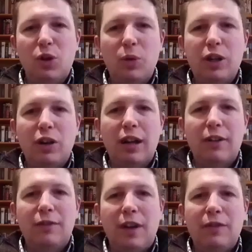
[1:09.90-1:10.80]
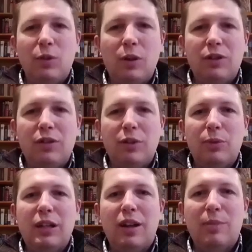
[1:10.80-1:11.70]
So we are a 501c3
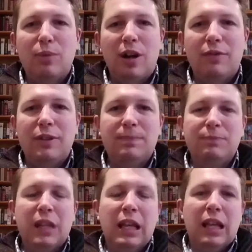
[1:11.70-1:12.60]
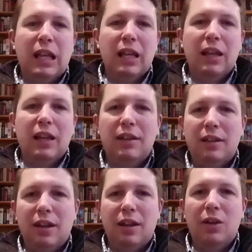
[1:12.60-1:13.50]
nonprofit, and
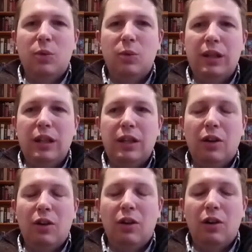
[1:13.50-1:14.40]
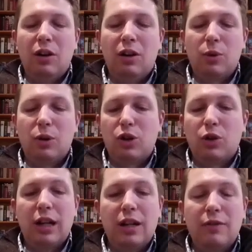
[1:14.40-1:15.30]
we're
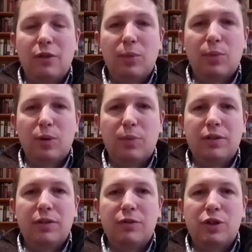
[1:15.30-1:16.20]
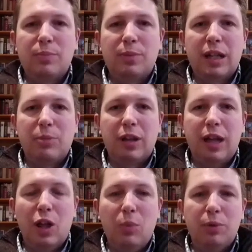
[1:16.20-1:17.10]
created for the purpose of just being able to
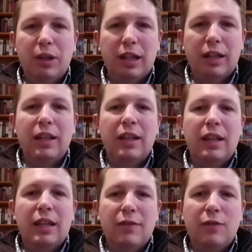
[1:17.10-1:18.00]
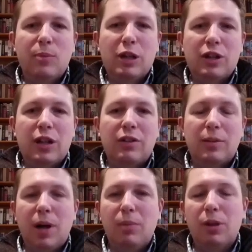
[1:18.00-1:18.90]
help get information out to
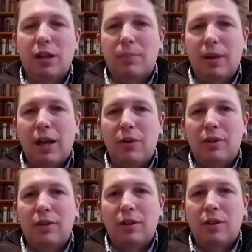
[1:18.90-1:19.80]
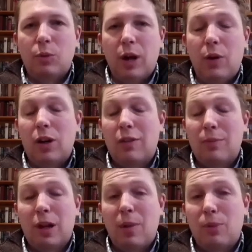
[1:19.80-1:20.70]
the public about how our
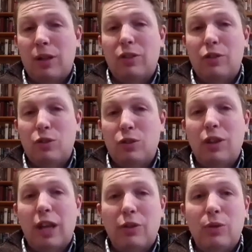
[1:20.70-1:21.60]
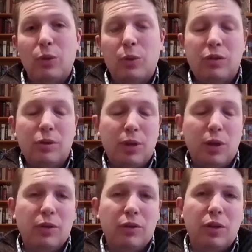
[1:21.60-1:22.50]
government operates. And usually that's through
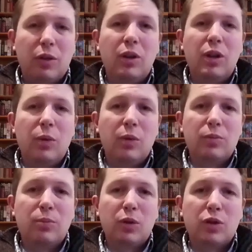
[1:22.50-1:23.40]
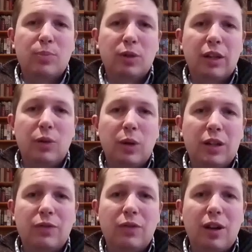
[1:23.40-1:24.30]
whistleblowers. So whistleblowers bringing
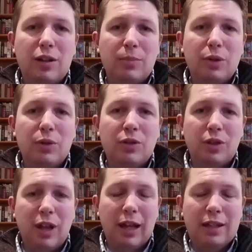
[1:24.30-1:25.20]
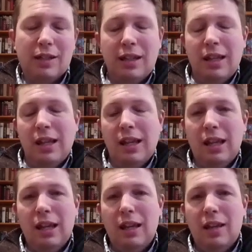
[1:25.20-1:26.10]
waste, fraud, and abuse to light
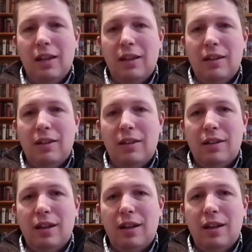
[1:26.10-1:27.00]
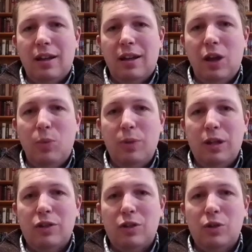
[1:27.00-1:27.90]
and
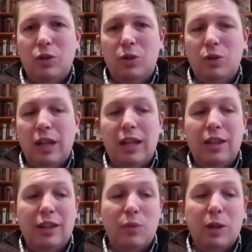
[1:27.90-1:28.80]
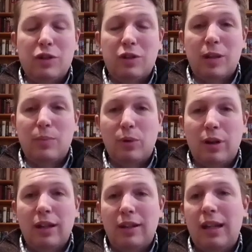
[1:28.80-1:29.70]
helping to take the information that they
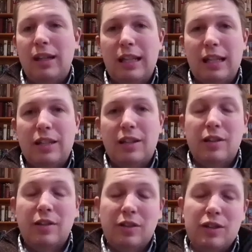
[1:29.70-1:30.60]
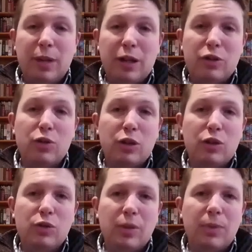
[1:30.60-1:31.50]
bring and get it to decision makers who
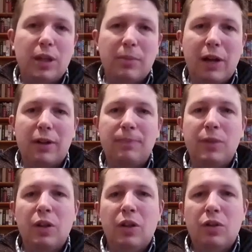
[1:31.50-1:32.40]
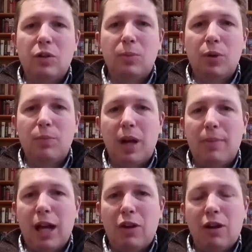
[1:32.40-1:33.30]
can do something about it. So both my
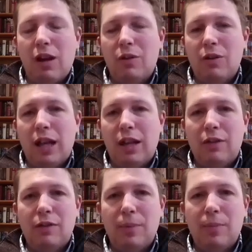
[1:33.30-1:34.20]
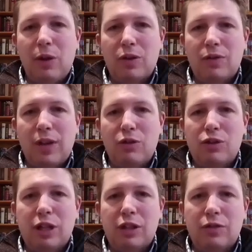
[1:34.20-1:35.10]
background and that of Empower's
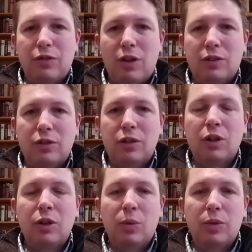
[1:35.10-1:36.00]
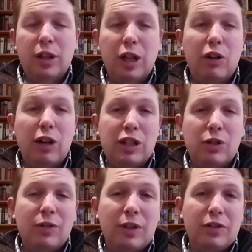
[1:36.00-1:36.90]
founder, Jason Foster, was in
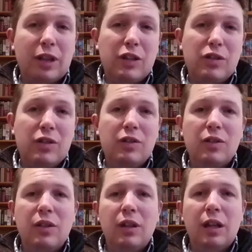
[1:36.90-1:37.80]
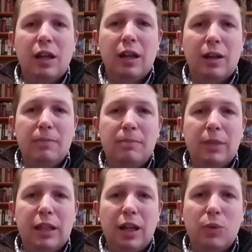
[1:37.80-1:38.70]
congressional investigations.
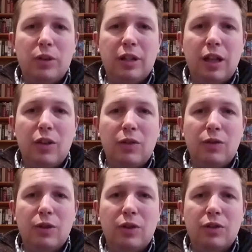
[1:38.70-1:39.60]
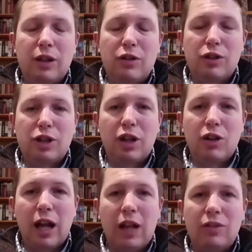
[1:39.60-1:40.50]
He and I worked together for Senator Chuck
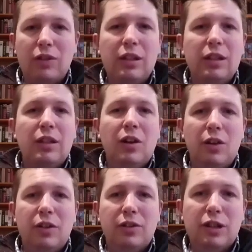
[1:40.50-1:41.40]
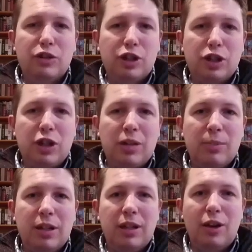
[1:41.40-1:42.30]
Grassley on the Senate Judiciary
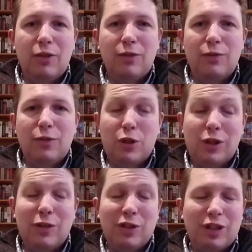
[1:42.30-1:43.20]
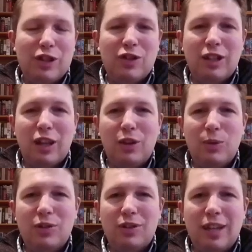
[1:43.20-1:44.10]
Committee. Our first investigation together
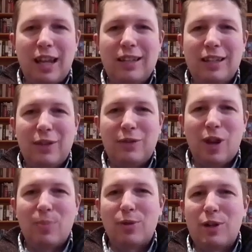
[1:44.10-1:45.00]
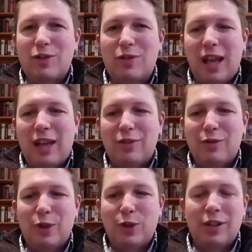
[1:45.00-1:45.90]
was into ATF's Operation Fast
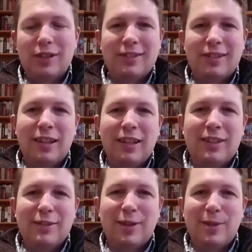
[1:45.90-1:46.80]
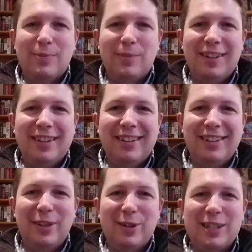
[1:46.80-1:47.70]
and Furious some
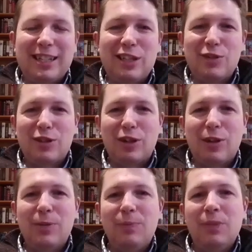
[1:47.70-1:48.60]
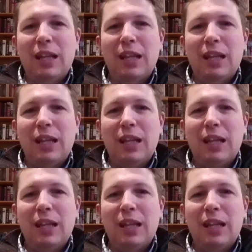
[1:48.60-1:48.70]
13 years ago.